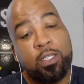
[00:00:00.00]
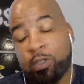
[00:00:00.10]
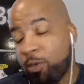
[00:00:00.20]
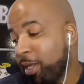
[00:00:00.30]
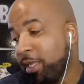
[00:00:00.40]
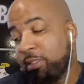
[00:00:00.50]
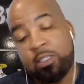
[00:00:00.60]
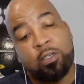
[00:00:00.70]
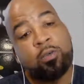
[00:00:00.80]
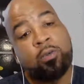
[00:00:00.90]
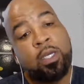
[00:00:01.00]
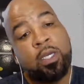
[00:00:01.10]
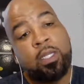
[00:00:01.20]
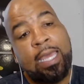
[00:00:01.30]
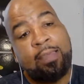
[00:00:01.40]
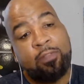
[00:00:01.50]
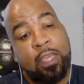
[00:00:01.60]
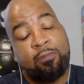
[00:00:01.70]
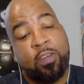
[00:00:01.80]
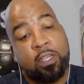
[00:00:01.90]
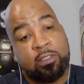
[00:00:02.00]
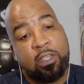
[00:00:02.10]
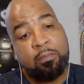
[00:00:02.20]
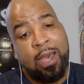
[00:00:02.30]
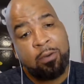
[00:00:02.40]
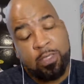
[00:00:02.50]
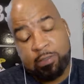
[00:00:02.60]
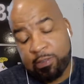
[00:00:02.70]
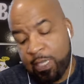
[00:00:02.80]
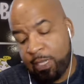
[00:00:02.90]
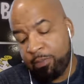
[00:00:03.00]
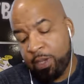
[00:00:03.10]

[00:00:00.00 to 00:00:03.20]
You know what I mean? Till they figure something out with this thing.